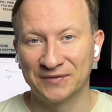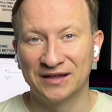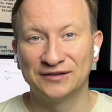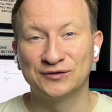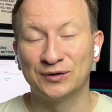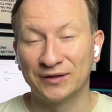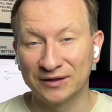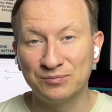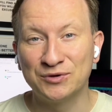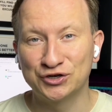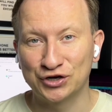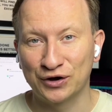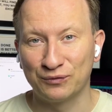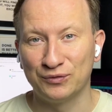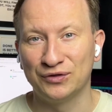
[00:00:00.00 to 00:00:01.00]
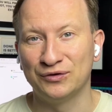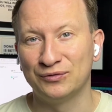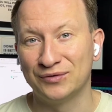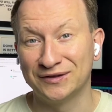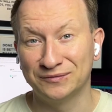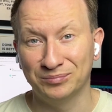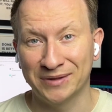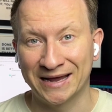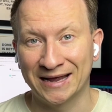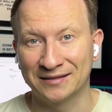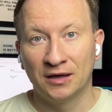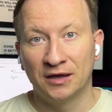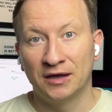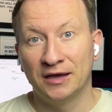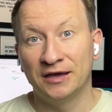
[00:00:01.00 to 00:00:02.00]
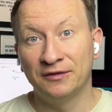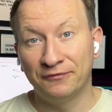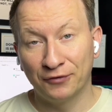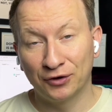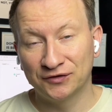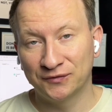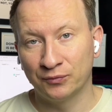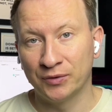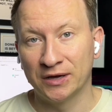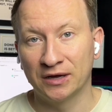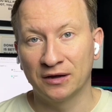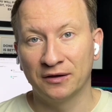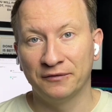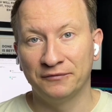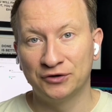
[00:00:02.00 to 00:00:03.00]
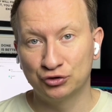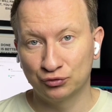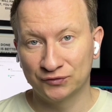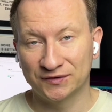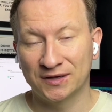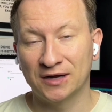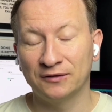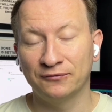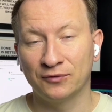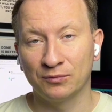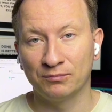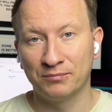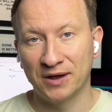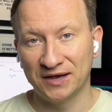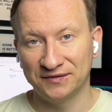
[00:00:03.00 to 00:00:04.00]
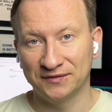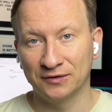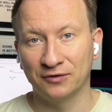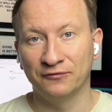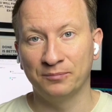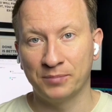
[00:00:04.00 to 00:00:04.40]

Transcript: So let me share with you this plan. In first week, we should start from basic of